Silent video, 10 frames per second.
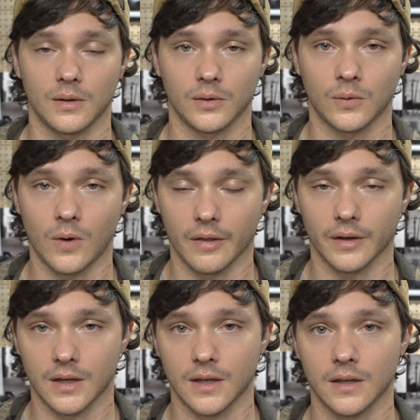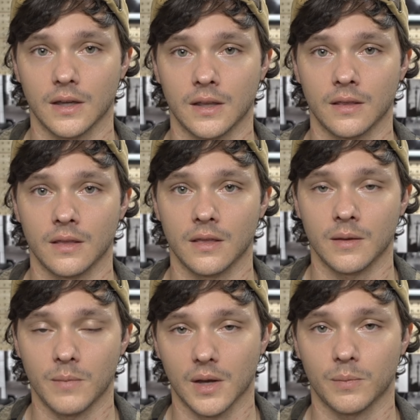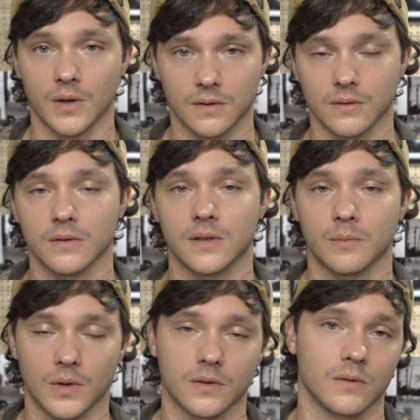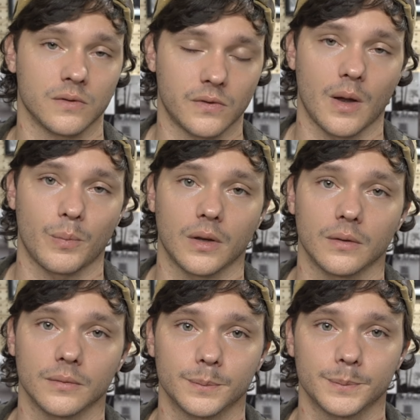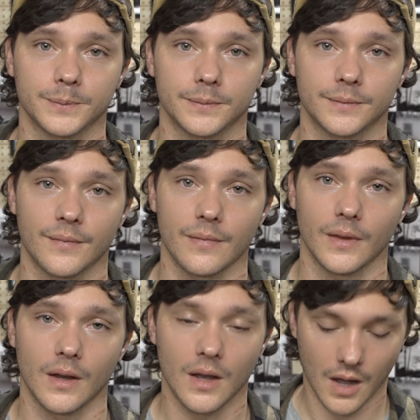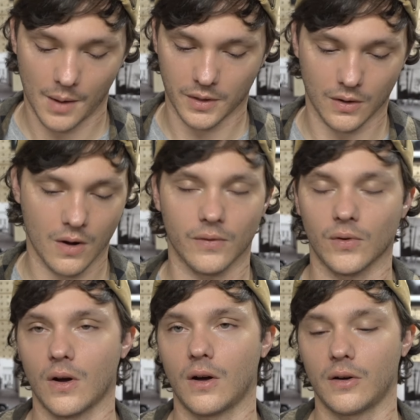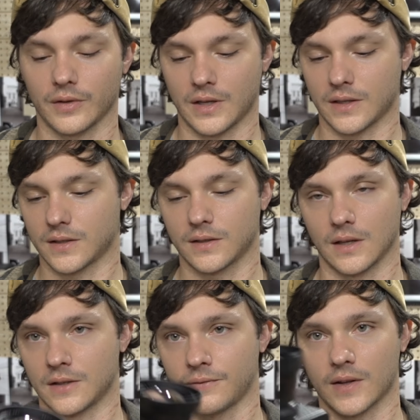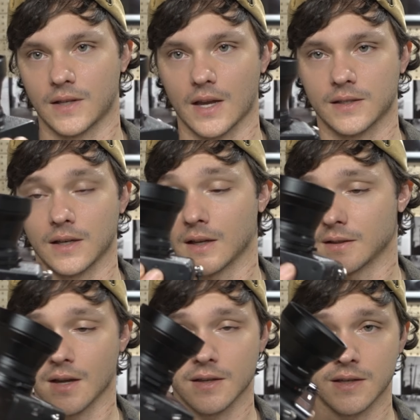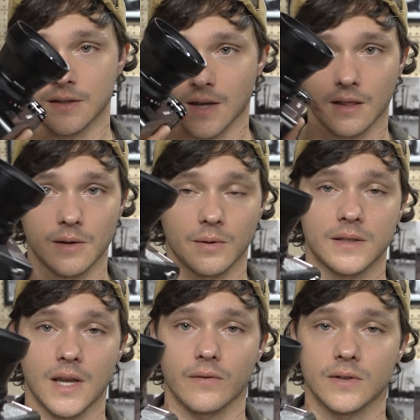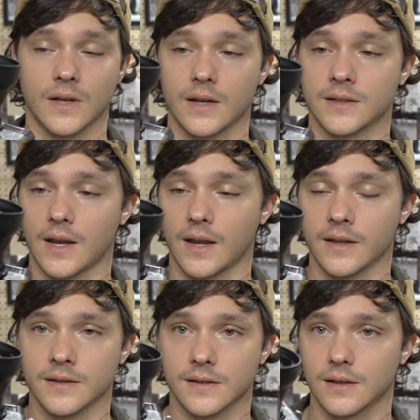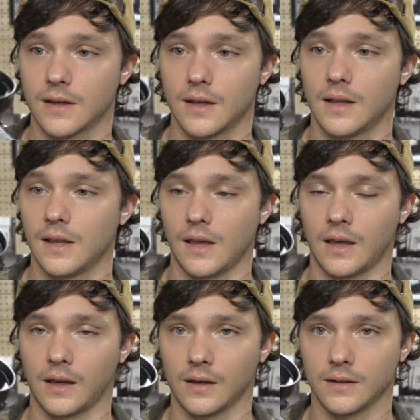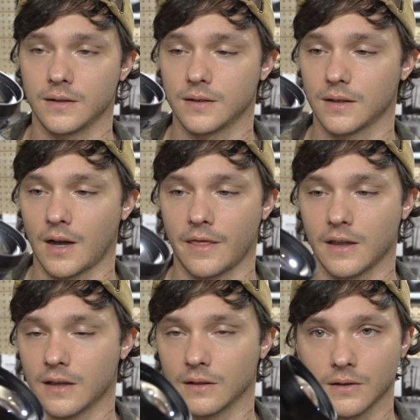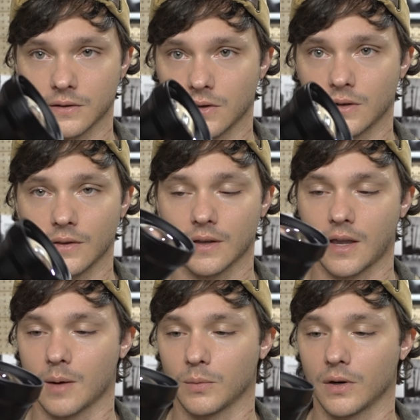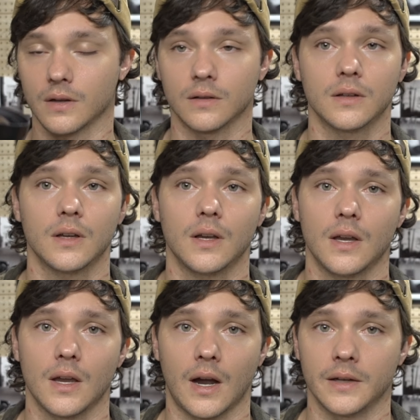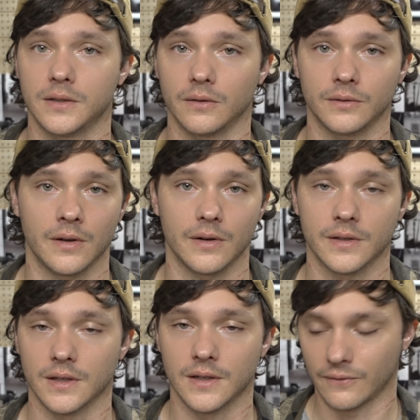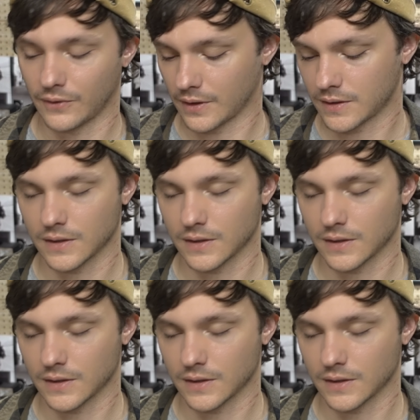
quality in the megapixels and pixels dropping. I mean, overall, it's fantastic. It does exactly what it's advertised as, and I think it looks good on the camera. I don't notice a difference